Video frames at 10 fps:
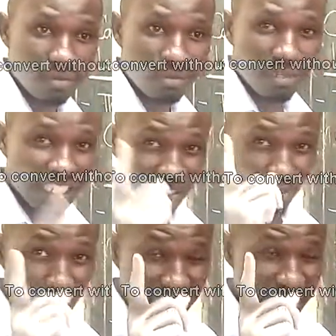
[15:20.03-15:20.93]
That is
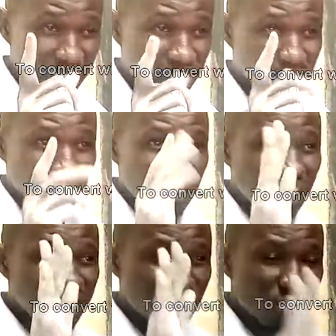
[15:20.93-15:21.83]
one.
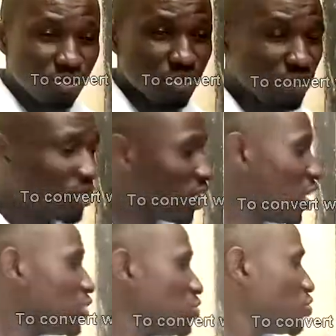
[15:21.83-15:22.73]
Then two,
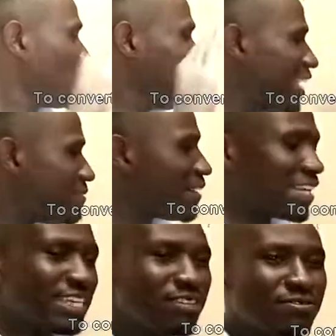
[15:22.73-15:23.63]
you should never
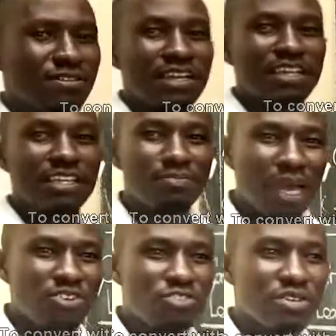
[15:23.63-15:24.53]
leave the
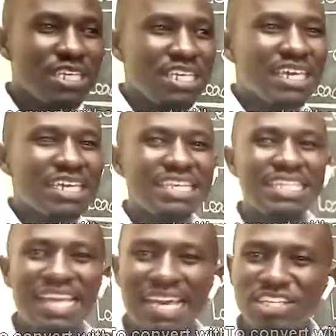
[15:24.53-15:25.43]
battery
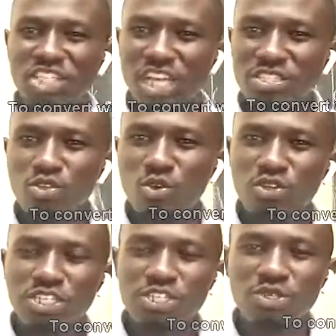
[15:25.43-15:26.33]
in uncharged
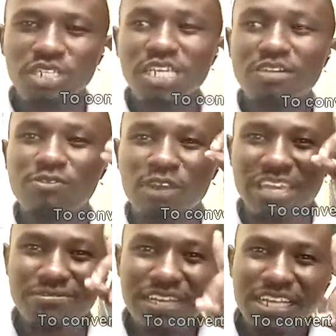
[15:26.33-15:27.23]
condition for
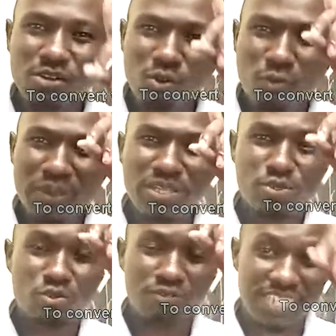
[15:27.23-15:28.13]
a very long
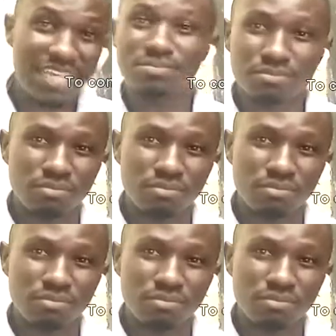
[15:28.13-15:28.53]
period of time.